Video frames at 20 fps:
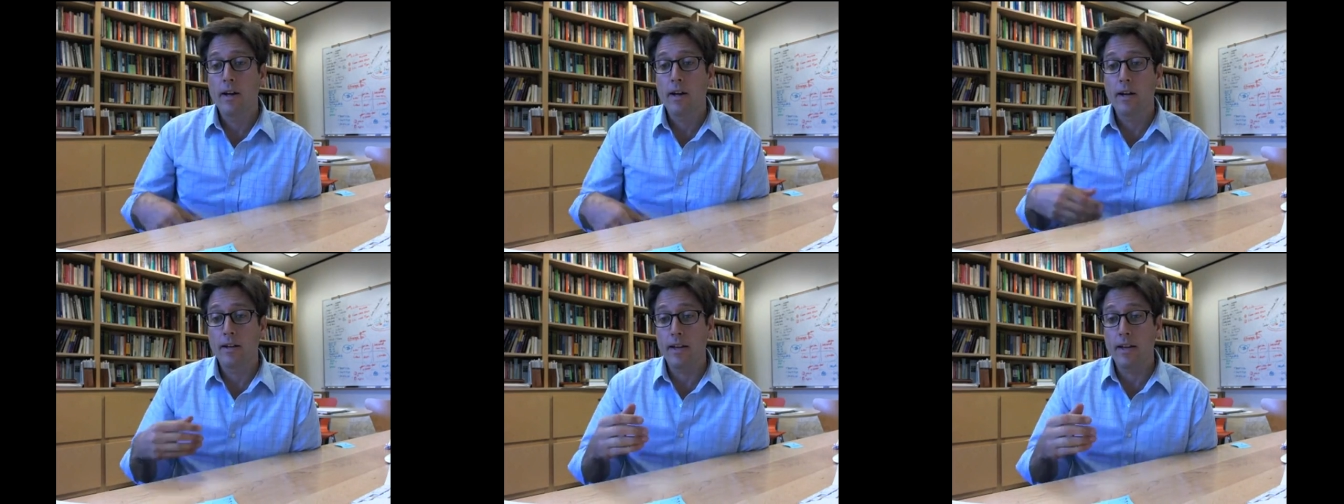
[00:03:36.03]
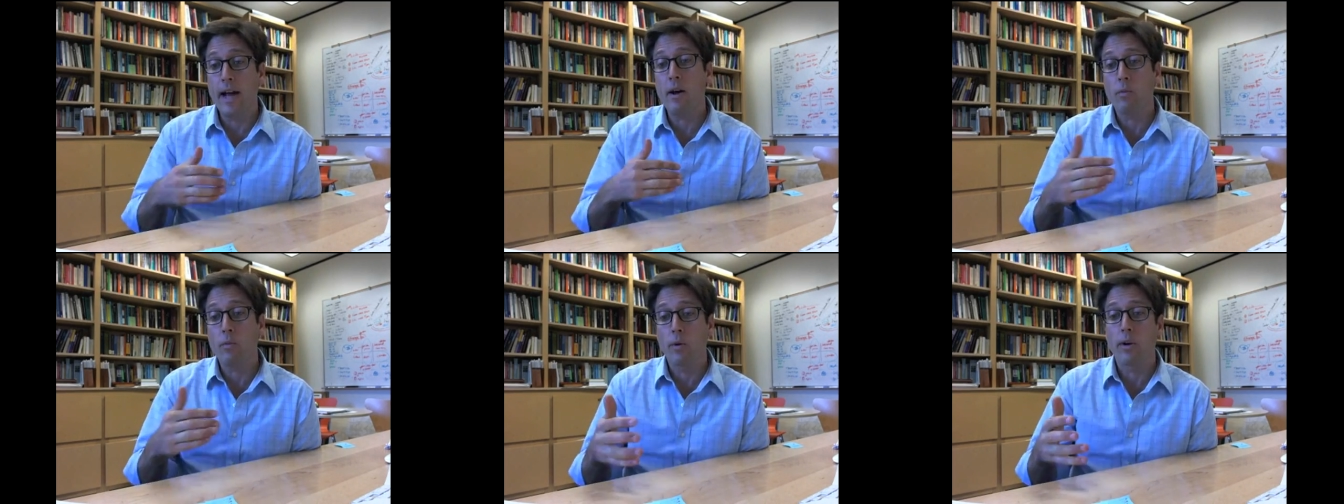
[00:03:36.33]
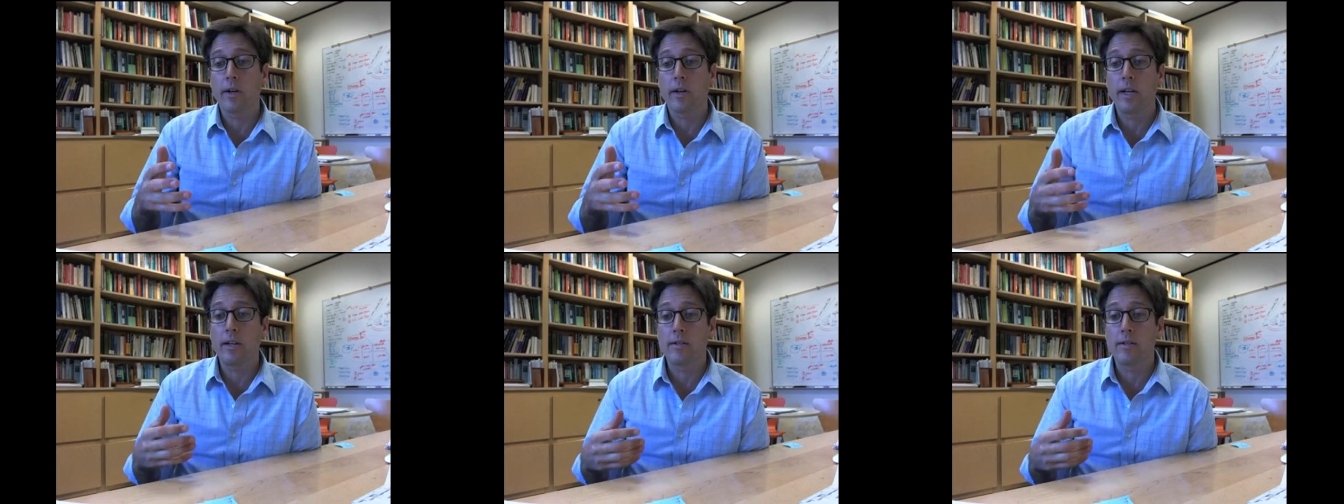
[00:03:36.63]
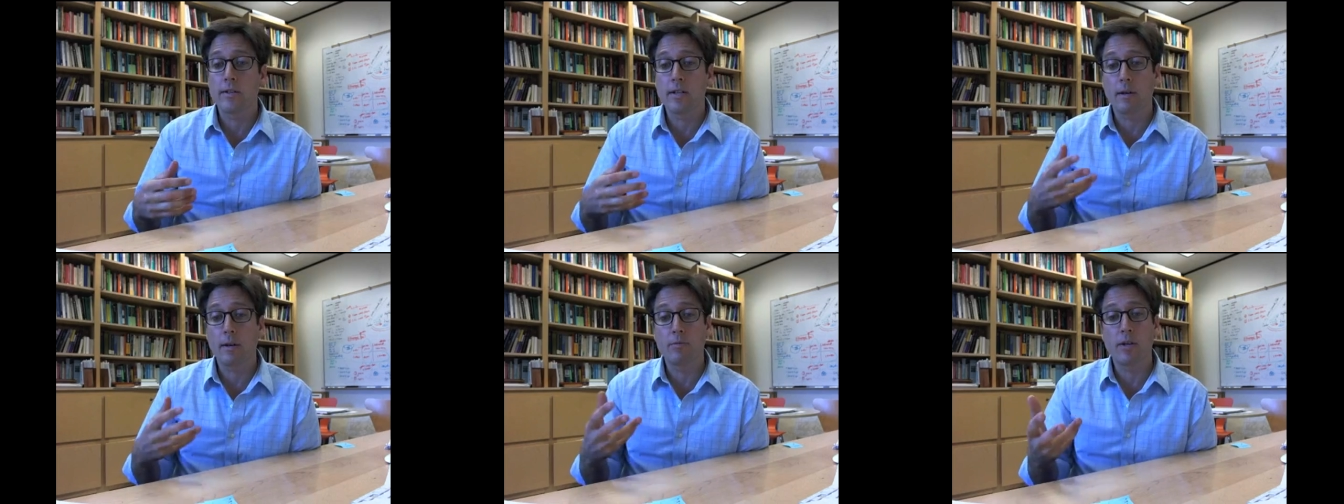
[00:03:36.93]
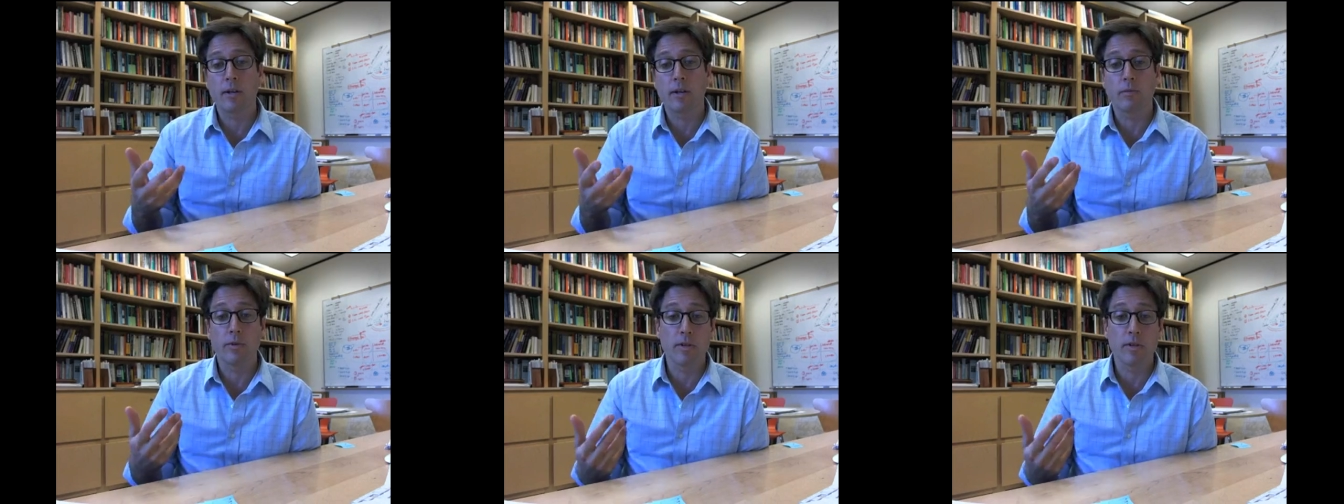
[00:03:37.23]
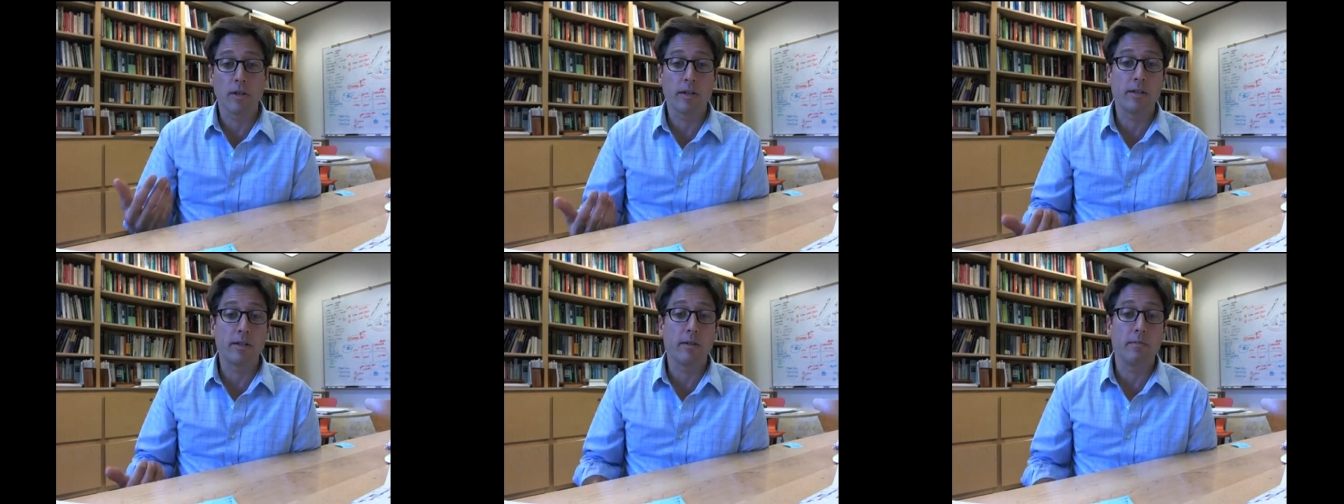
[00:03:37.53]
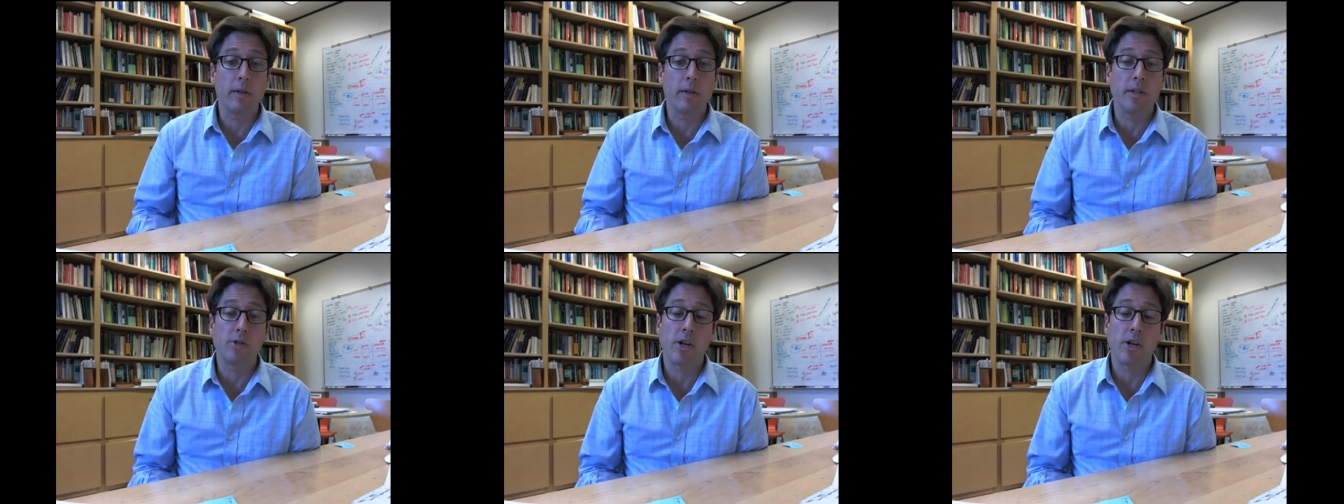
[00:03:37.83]
in that work, his subject was Lyndon
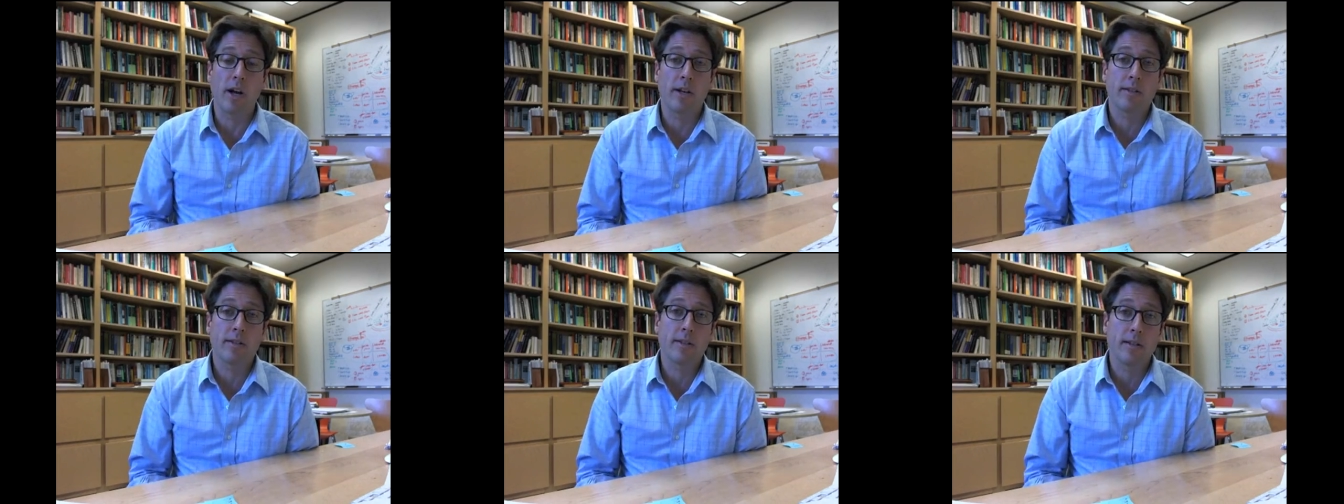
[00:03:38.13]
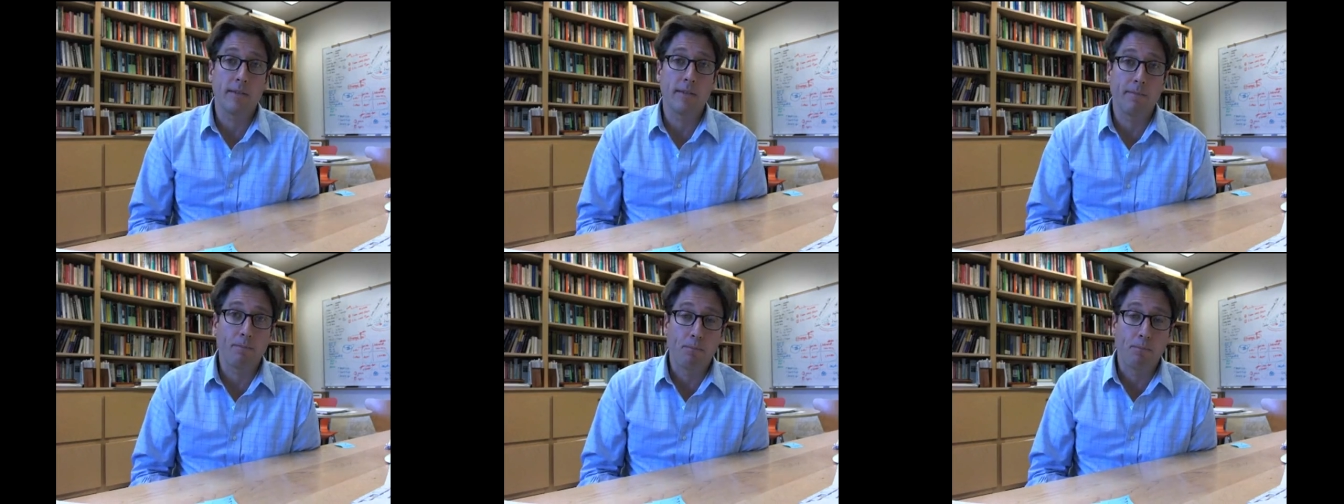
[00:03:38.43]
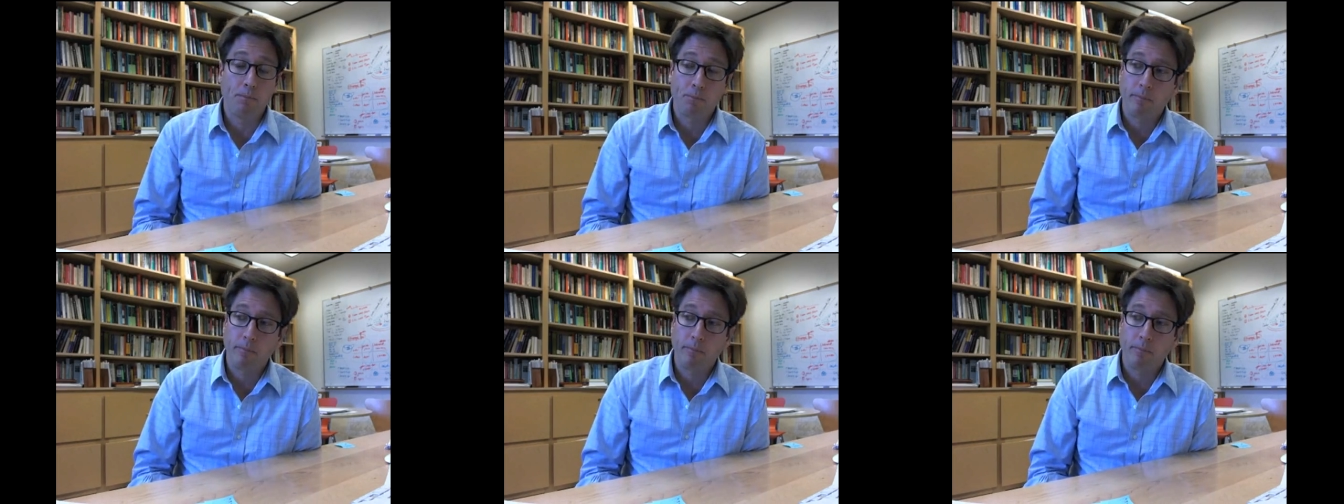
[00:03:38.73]
B. Johnson.